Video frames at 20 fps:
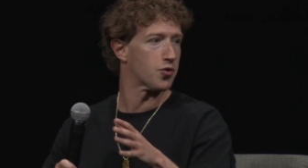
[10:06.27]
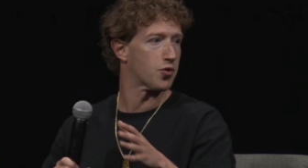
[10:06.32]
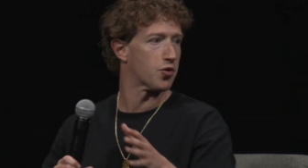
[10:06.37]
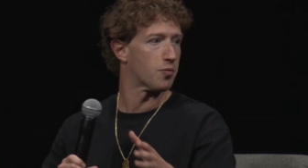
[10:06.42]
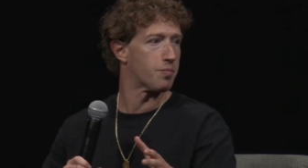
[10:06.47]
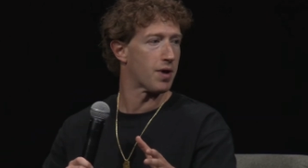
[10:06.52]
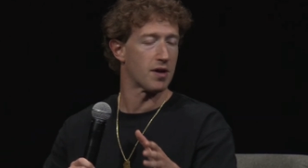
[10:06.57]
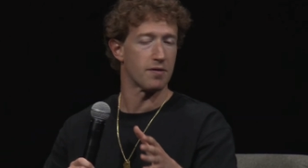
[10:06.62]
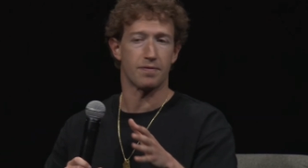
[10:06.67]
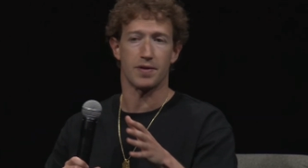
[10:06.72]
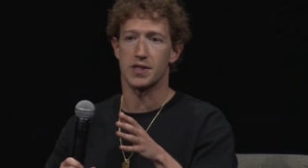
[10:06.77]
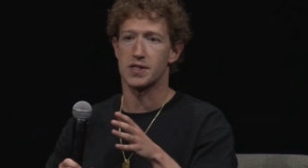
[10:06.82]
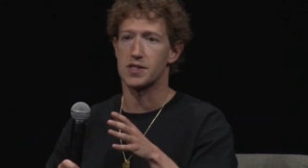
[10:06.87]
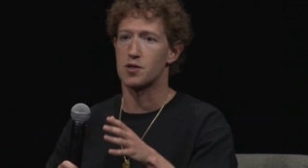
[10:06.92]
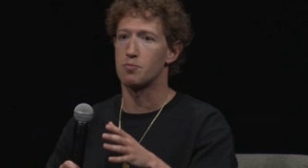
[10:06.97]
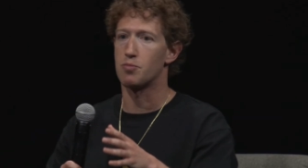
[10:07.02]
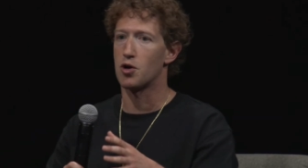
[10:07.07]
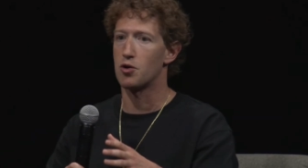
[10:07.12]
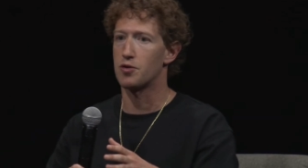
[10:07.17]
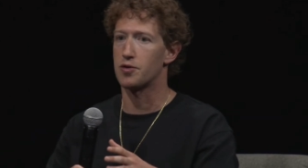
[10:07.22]
There are benefits
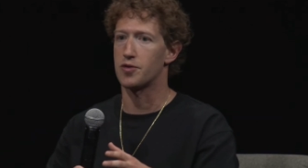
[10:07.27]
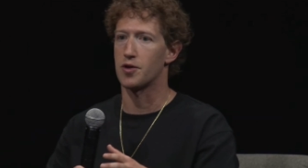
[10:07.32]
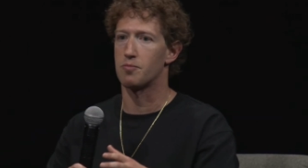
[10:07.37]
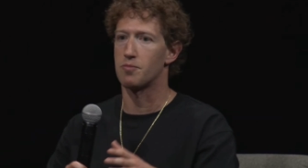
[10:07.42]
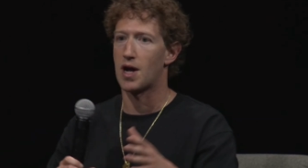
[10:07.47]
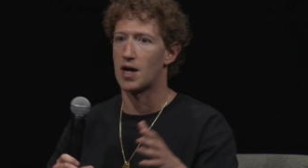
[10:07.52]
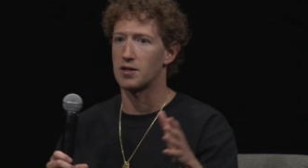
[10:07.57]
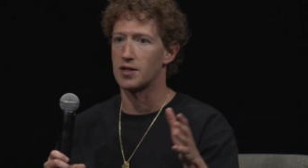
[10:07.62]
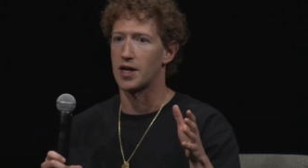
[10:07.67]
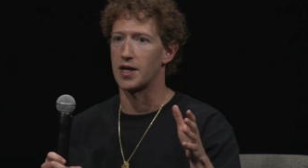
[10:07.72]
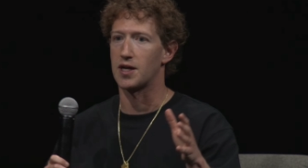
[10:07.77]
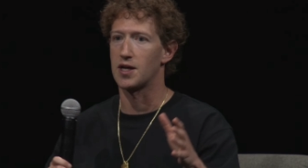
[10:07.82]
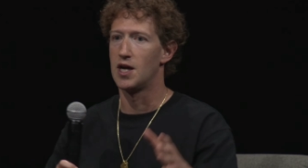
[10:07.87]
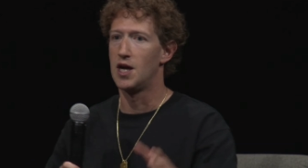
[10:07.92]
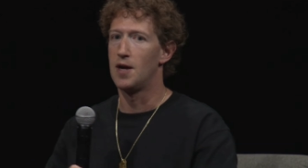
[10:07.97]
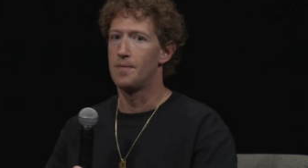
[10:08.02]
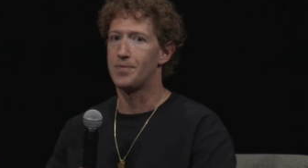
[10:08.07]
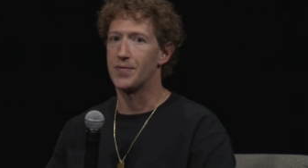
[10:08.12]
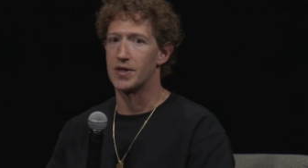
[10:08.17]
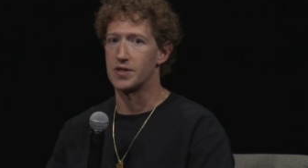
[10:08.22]
to both. I'm not like
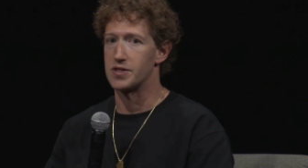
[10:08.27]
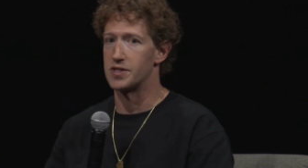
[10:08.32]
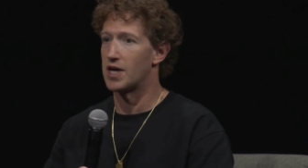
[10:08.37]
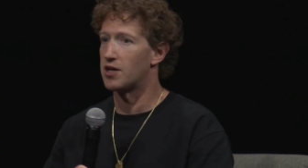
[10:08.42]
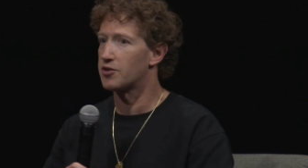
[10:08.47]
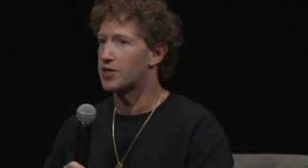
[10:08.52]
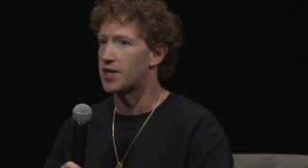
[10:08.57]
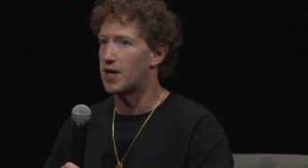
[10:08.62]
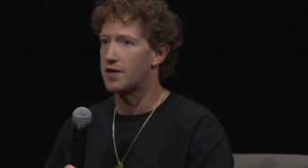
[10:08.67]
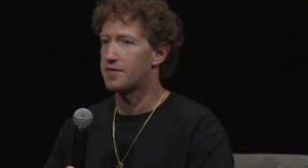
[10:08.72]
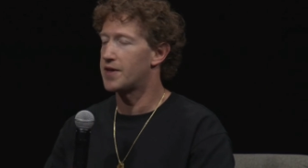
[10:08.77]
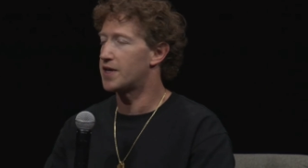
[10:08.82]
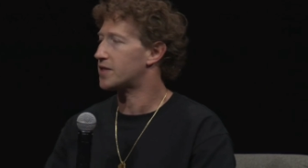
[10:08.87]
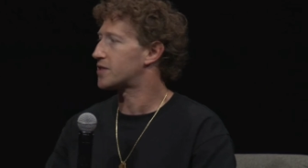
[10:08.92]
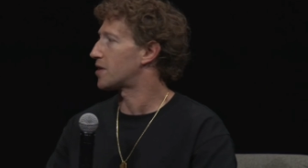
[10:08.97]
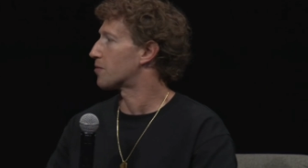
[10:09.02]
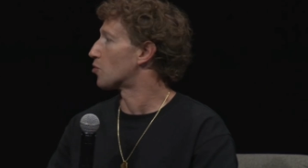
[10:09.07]
a zealot on this.